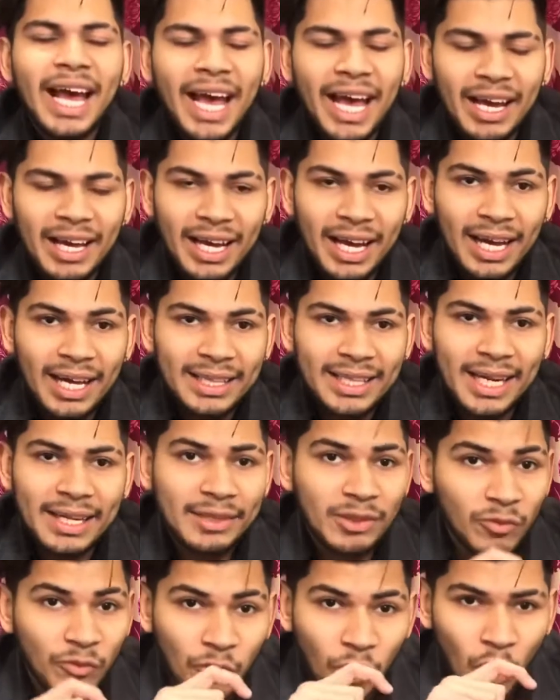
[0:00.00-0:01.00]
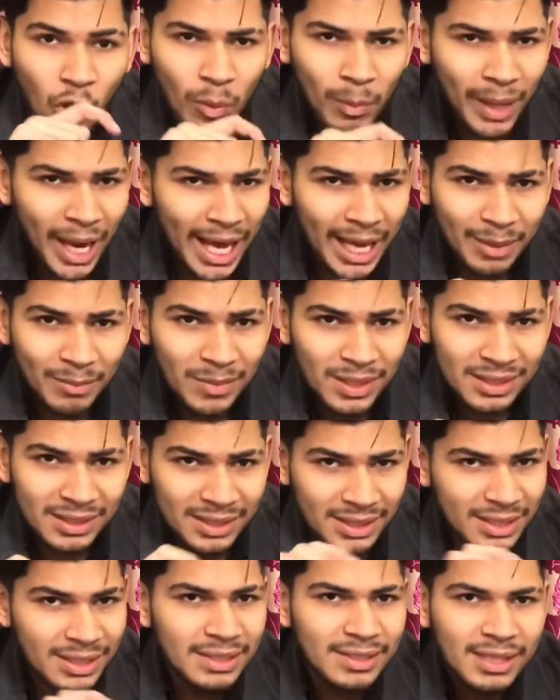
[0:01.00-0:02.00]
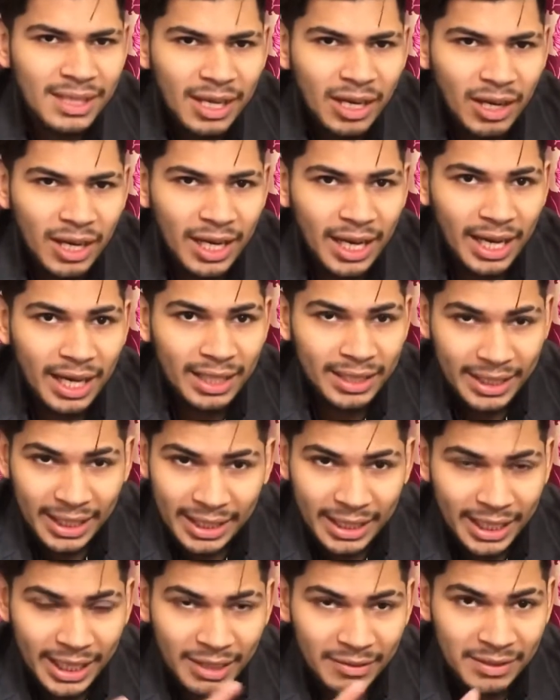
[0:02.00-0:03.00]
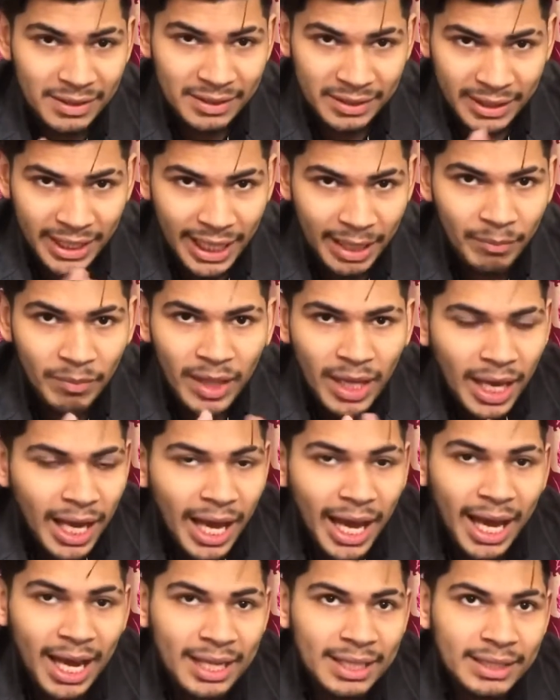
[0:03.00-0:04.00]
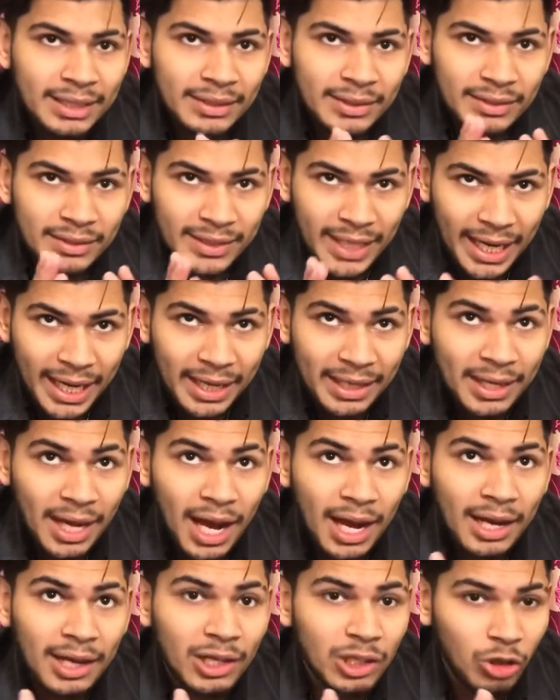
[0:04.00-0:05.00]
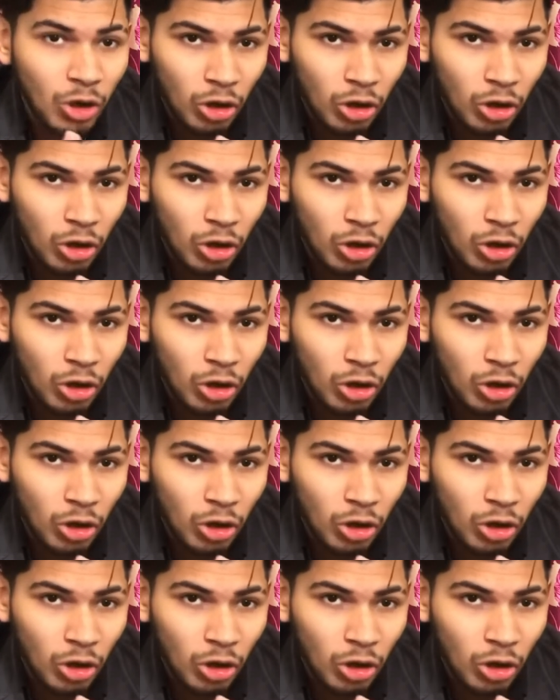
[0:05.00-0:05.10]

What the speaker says: that worm like muscles that give its name, and second are